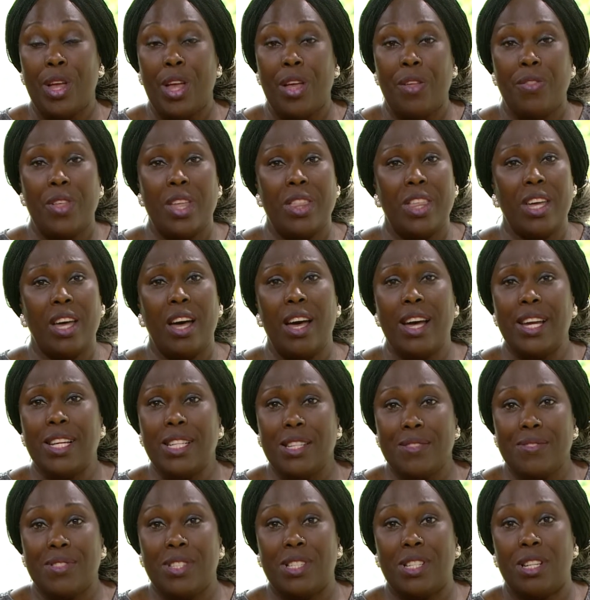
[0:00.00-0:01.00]
They're the kind
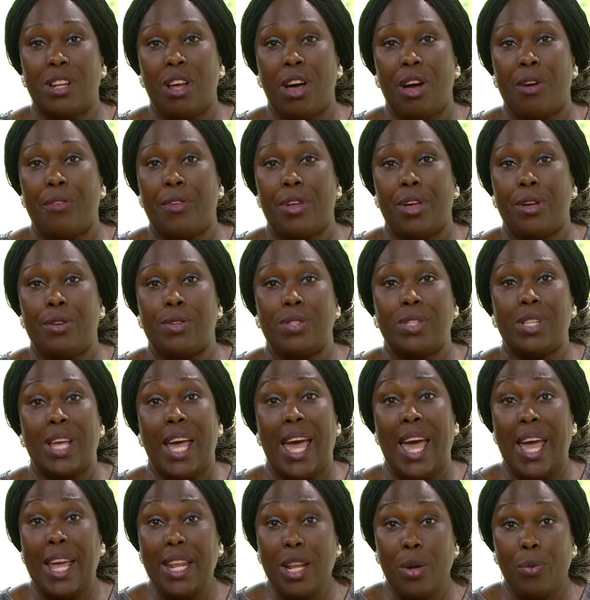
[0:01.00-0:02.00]
of scenarios that
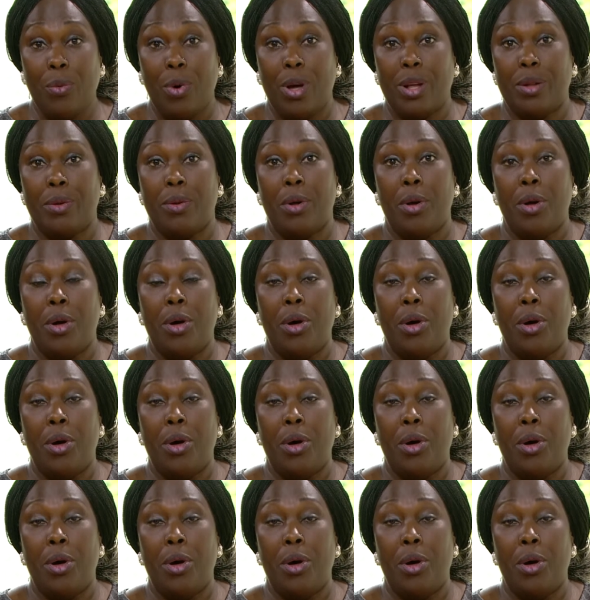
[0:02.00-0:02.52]
anyone